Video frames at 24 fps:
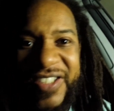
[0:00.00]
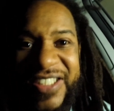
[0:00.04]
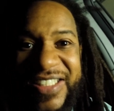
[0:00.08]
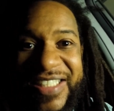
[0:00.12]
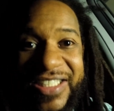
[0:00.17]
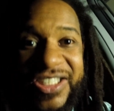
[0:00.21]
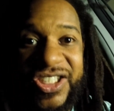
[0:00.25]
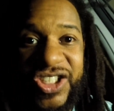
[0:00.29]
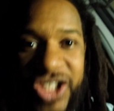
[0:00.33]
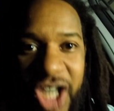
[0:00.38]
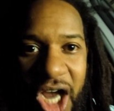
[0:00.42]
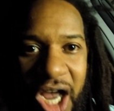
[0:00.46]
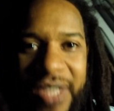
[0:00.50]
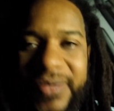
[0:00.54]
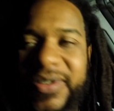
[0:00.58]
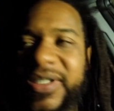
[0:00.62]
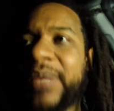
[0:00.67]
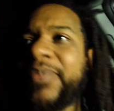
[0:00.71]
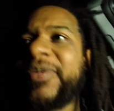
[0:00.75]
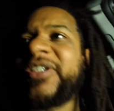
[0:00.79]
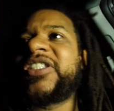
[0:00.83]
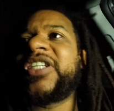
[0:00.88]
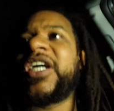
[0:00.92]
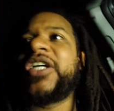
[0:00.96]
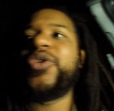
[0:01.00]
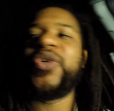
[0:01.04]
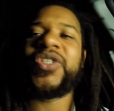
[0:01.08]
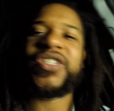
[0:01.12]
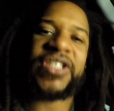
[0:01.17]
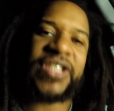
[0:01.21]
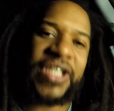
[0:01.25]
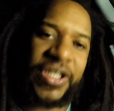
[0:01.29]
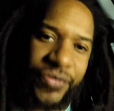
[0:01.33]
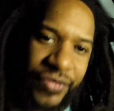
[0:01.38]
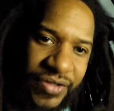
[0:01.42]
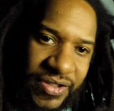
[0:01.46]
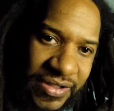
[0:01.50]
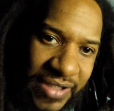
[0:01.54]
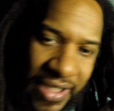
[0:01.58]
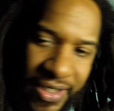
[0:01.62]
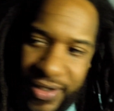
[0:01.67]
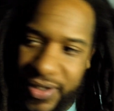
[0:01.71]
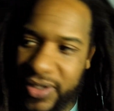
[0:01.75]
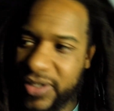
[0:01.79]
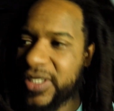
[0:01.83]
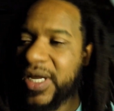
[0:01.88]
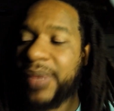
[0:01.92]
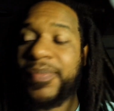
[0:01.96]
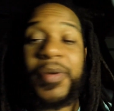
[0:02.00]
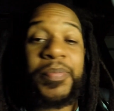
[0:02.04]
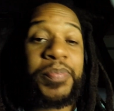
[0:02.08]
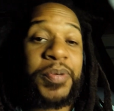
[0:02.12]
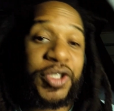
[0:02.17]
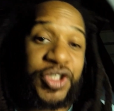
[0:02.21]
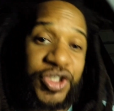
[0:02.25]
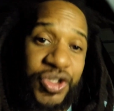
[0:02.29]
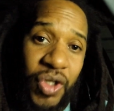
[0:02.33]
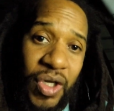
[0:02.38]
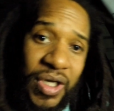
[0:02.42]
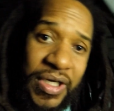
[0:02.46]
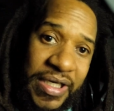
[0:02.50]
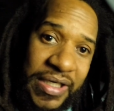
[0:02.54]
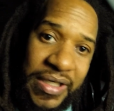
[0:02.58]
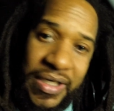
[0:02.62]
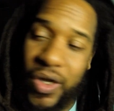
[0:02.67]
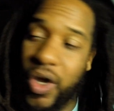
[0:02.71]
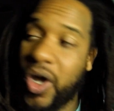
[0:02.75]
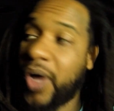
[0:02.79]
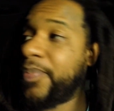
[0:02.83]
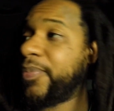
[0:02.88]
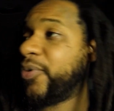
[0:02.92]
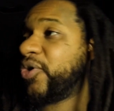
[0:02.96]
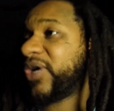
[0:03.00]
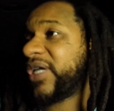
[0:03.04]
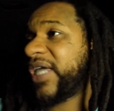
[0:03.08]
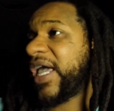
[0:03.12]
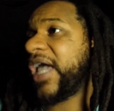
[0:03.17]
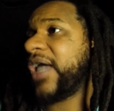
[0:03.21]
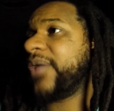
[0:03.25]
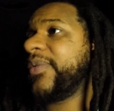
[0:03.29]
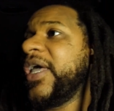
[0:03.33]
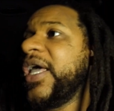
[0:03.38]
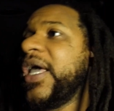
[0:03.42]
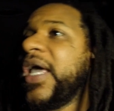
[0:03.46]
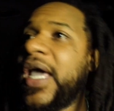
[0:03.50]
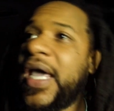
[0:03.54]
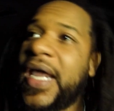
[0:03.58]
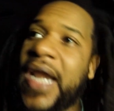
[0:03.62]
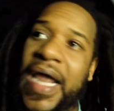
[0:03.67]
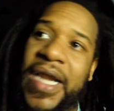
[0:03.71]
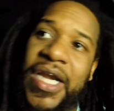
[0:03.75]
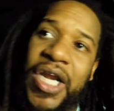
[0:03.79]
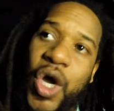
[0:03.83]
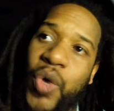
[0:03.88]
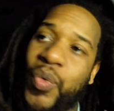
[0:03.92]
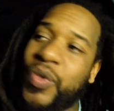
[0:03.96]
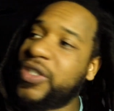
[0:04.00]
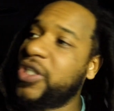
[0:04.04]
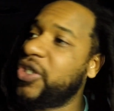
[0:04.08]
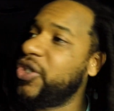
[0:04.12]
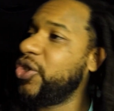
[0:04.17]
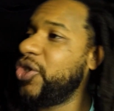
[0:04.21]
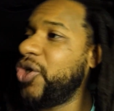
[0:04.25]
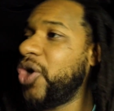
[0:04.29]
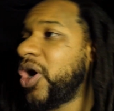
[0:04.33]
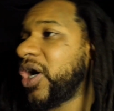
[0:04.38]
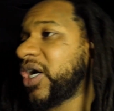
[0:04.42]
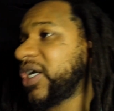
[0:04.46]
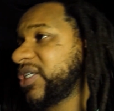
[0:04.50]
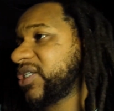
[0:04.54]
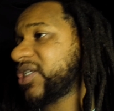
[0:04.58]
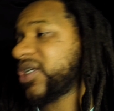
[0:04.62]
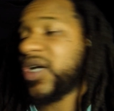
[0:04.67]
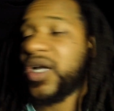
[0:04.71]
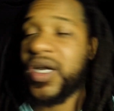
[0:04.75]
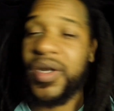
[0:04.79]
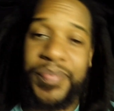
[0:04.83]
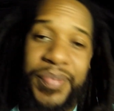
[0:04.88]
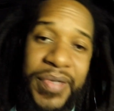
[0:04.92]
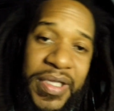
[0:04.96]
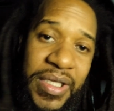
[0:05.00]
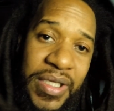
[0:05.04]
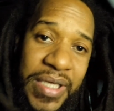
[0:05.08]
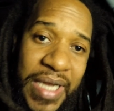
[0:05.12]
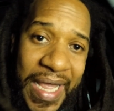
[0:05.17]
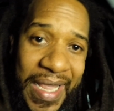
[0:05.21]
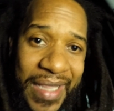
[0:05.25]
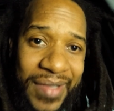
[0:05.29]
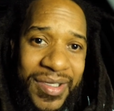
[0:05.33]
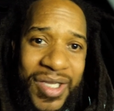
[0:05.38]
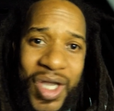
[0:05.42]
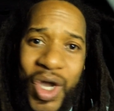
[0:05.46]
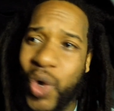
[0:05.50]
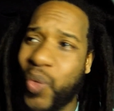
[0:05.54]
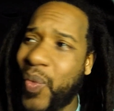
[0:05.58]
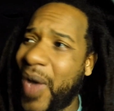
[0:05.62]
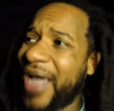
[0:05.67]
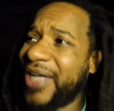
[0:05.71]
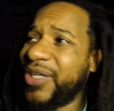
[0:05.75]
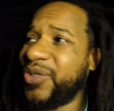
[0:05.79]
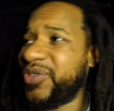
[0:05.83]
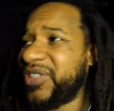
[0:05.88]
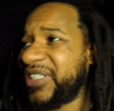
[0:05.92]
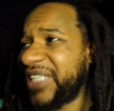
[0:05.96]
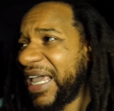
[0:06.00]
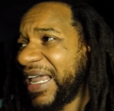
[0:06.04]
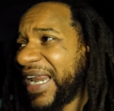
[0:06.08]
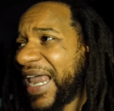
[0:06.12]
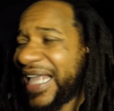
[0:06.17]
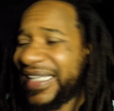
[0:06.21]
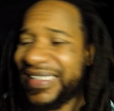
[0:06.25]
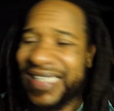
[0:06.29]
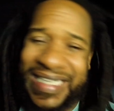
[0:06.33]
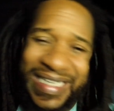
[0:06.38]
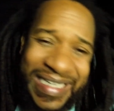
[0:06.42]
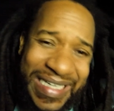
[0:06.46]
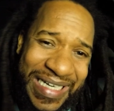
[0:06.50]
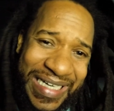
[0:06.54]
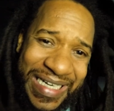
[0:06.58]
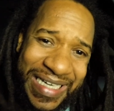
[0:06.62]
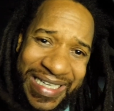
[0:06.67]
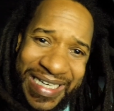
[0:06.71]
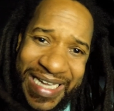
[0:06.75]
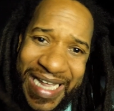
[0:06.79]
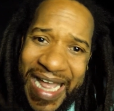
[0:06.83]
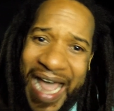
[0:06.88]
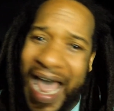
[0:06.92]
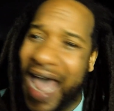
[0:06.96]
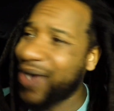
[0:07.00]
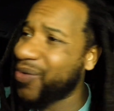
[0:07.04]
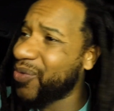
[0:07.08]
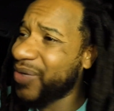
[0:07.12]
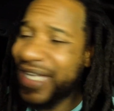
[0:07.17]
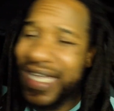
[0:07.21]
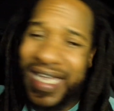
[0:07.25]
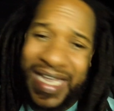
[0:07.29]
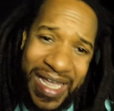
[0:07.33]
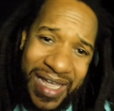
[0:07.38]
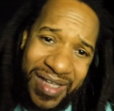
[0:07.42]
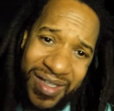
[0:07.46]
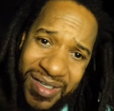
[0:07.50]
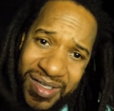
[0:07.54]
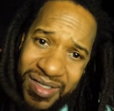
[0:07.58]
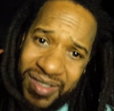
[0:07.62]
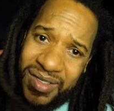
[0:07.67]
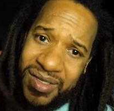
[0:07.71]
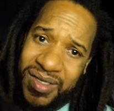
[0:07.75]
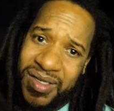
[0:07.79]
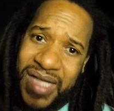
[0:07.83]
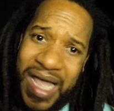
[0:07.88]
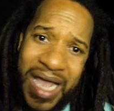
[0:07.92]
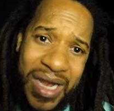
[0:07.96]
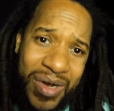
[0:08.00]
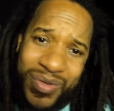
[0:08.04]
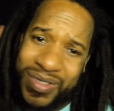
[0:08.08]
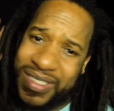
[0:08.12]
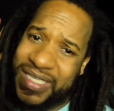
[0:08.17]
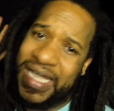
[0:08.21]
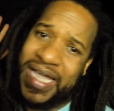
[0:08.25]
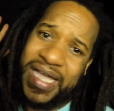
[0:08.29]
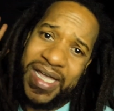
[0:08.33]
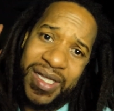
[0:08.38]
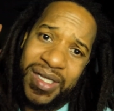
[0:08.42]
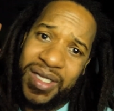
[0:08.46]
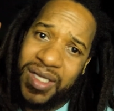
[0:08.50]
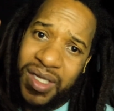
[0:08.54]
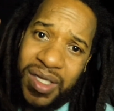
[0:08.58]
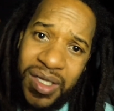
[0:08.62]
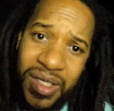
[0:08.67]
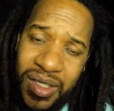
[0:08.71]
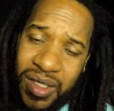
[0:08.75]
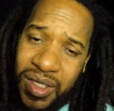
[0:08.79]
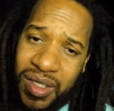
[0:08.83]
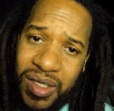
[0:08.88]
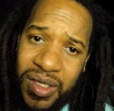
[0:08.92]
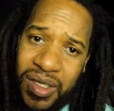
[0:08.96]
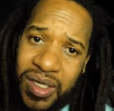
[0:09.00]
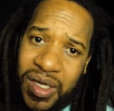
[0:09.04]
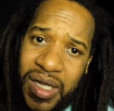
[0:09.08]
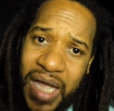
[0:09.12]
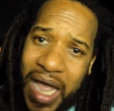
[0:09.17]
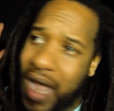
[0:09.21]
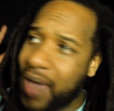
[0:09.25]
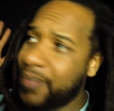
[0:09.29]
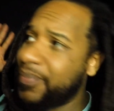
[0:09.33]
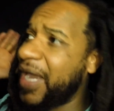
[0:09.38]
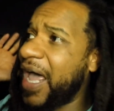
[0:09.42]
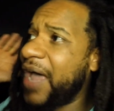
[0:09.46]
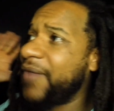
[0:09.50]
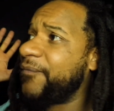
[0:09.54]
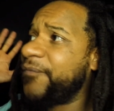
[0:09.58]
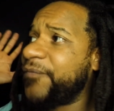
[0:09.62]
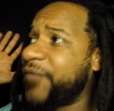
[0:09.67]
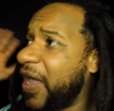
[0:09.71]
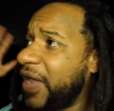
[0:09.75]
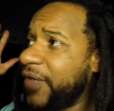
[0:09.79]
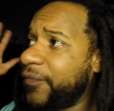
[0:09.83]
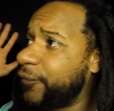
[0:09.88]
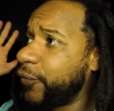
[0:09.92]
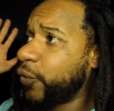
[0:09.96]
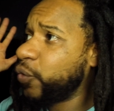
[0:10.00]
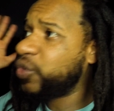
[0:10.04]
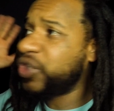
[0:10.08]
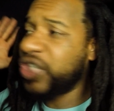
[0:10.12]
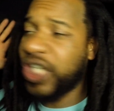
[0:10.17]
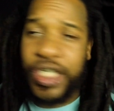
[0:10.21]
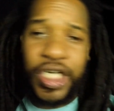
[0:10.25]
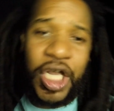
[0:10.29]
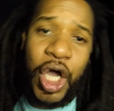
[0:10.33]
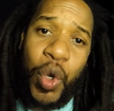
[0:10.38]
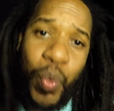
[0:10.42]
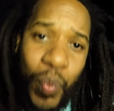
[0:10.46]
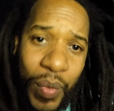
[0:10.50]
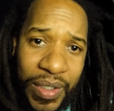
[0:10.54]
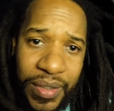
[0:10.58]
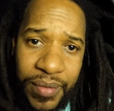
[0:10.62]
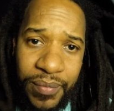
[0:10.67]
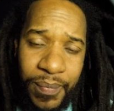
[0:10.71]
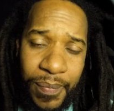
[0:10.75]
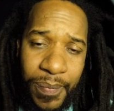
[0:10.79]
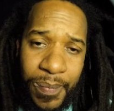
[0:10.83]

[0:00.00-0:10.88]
or 6 yards. Let me tell you a secret, Southerners. I'm going to put you all up on game. And I know what the New Yorkers are going to be like, "Yo, why you say that? I don't care. I'm not faithful to no one.